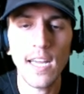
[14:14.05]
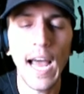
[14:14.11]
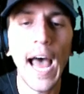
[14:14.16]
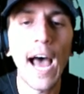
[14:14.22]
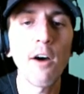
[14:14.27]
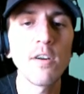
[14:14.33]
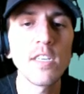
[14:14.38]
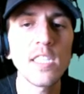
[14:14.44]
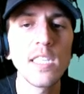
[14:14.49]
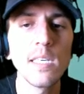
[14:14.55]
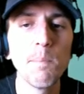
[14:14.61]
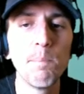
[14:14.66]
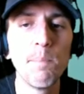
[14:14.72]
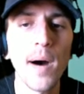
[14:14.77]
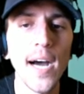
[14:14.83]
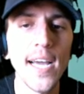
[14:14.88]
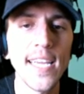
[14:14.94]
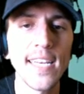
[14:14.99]
How is the
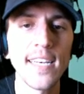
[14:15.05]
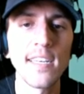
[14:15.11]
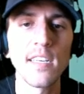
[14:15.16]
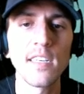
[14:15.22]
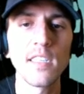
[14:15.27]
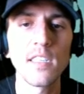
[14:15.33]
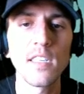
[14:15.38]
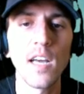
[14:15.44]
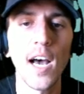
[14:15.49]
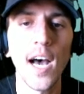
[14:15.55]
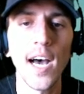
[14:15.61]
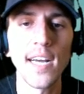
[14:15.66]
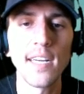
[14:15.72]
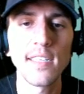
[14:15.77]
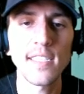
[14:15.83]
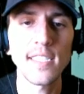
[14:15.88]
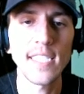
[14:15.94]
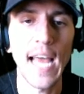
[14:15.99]
button uh,
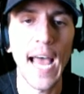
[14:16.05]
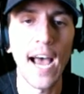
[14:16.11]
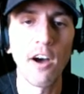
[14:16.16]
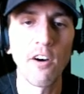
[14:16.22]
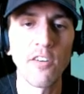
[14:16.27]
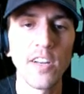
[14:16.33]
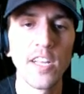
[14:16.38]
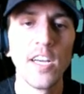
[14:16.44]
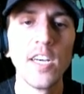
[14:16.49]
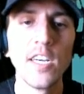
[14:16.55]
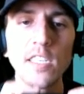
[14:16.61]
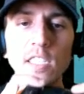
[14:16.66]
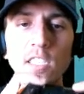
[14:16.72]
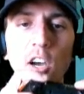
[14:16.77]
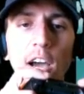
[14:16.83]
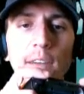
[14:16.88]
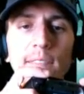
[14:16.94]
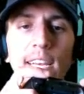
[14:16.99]
sound?
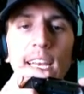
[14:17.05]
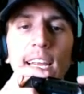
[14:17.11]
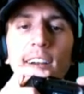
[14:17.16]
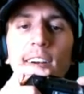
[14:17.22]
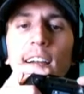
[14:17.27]
So, I mean, here I